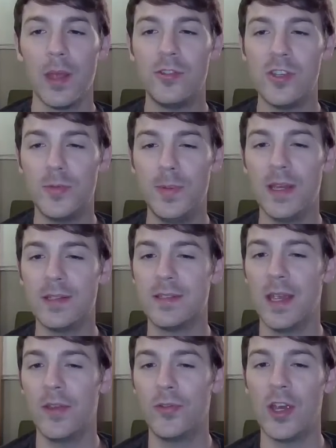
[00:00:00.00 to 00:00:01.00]
Just because
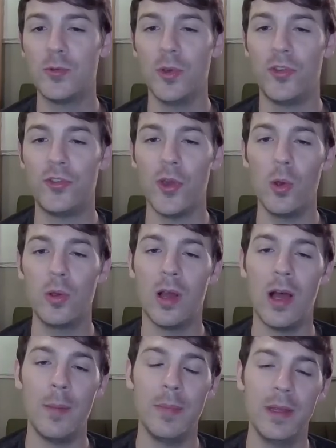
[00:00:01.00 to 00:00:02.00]
Sandslash was so
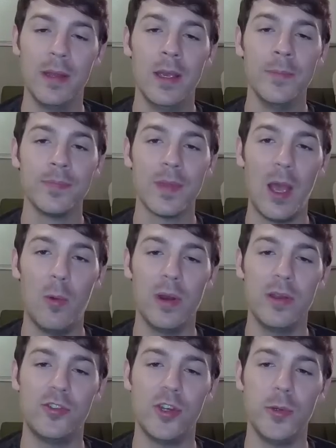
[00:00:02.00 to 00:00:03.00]
common, I
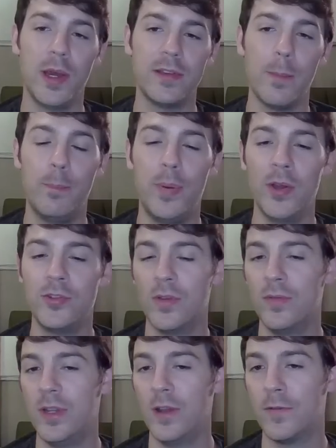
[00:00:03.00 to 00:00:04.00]
wanted to show you guys a bunch
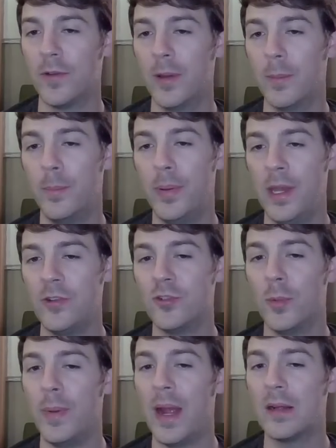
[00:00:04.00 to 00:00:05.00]
of different
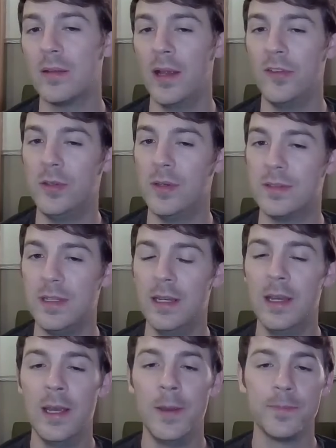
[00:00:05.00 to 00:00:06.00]
potential backlines you could
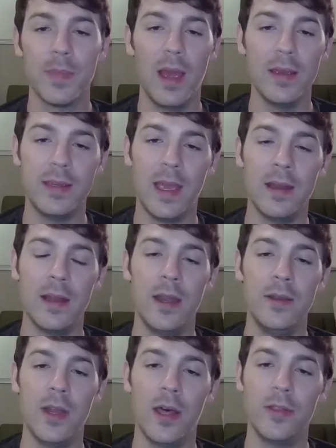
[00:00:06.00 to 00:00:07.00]
see. Again,
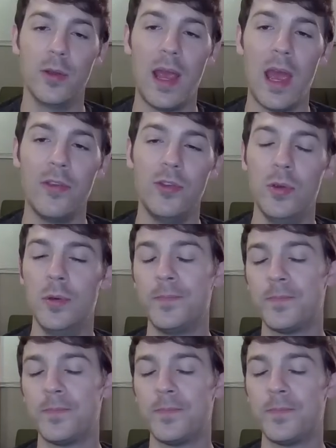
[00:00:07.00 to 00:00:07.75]
another Azu.